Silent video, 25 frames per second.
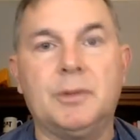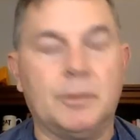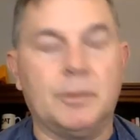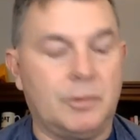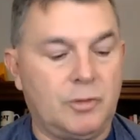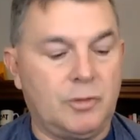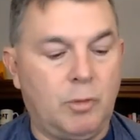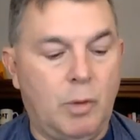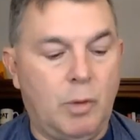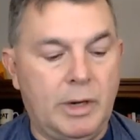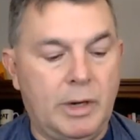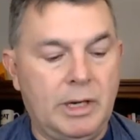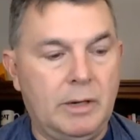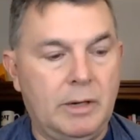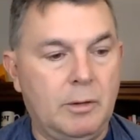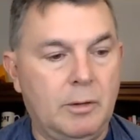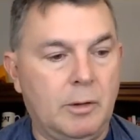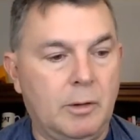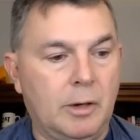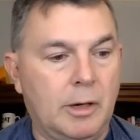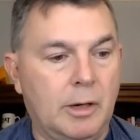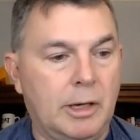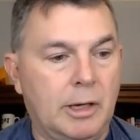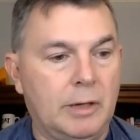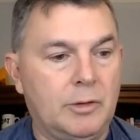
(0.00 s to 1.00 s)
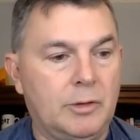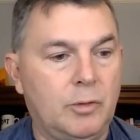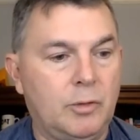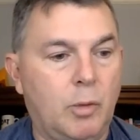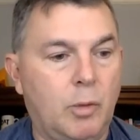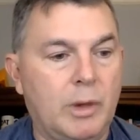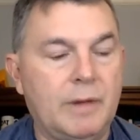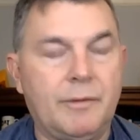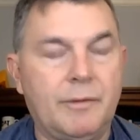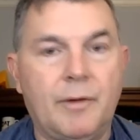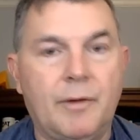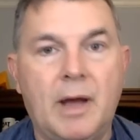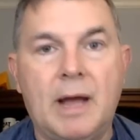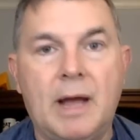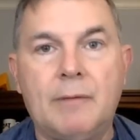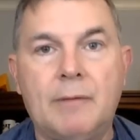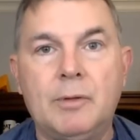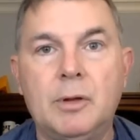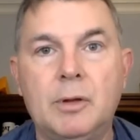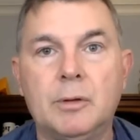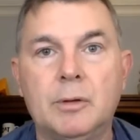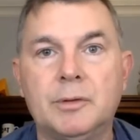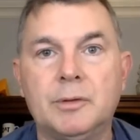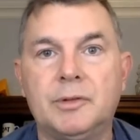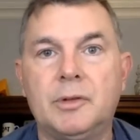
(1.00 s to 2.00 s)
are twenty or uh, twenty-five
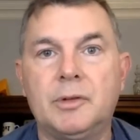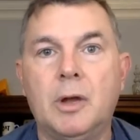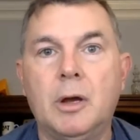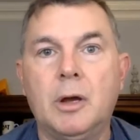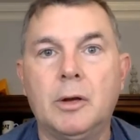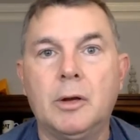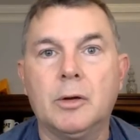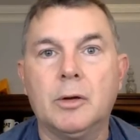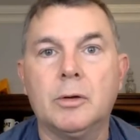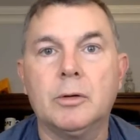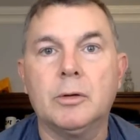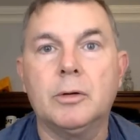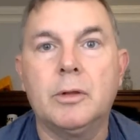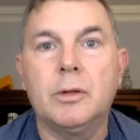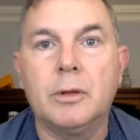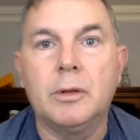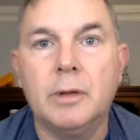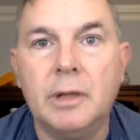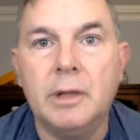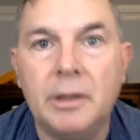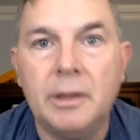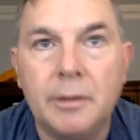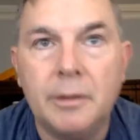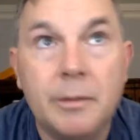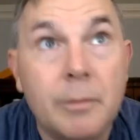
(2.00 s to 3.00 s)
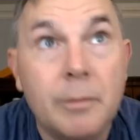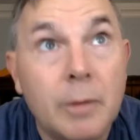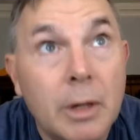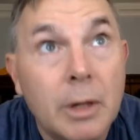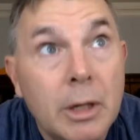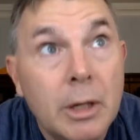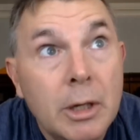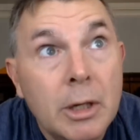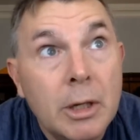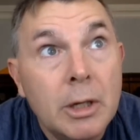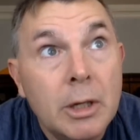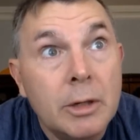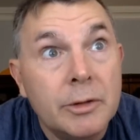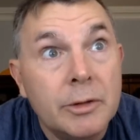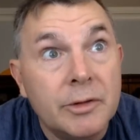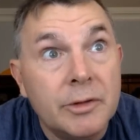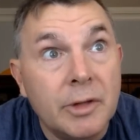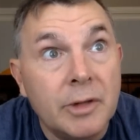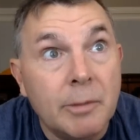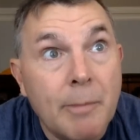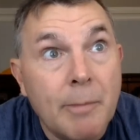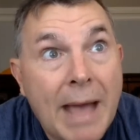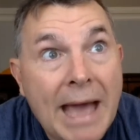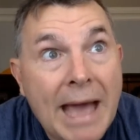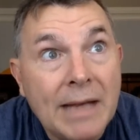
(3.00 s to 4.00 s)
years younger, and
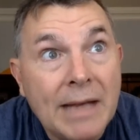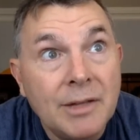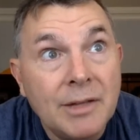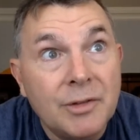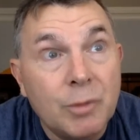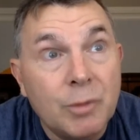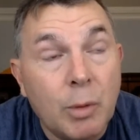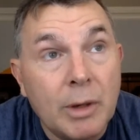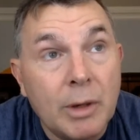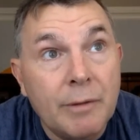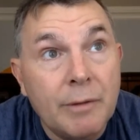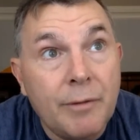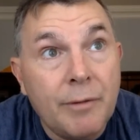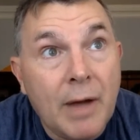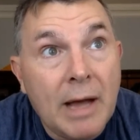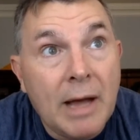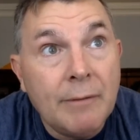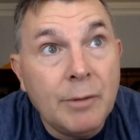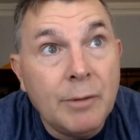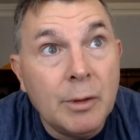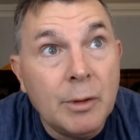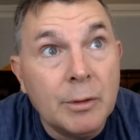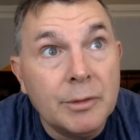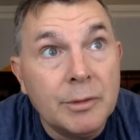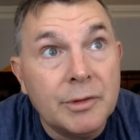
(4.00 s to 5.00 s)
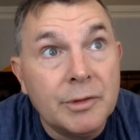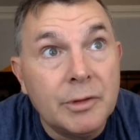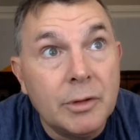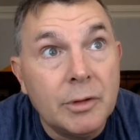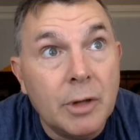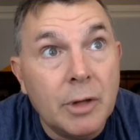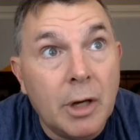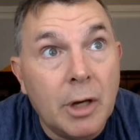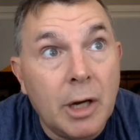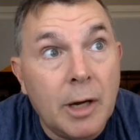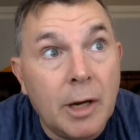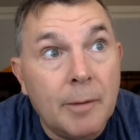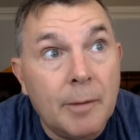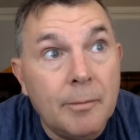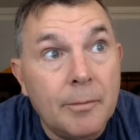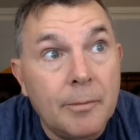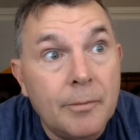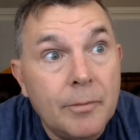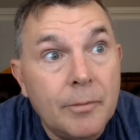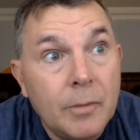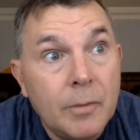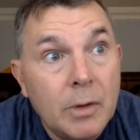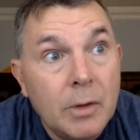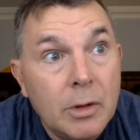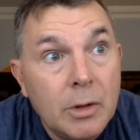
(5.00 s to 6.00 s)
see, Maddie's twenty-five years um,
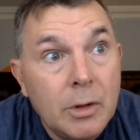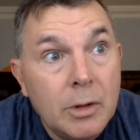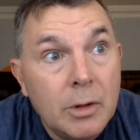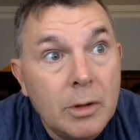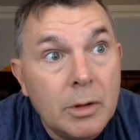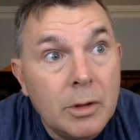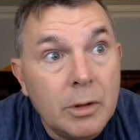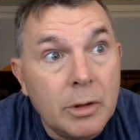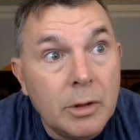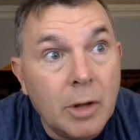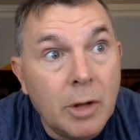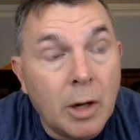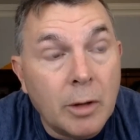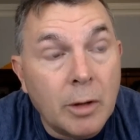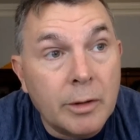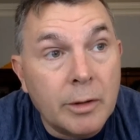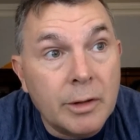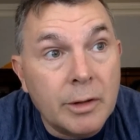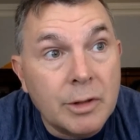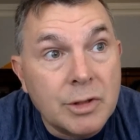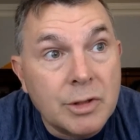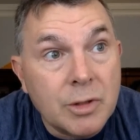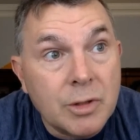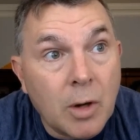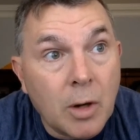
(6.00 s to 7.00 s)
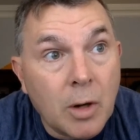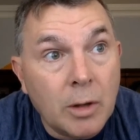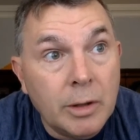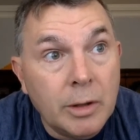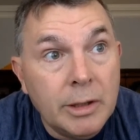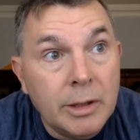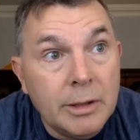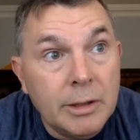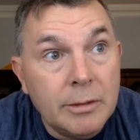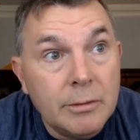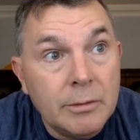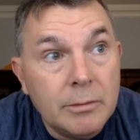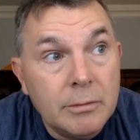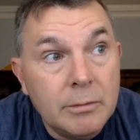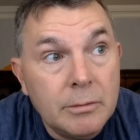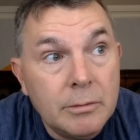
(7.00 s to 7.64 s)
younger than Charlotte.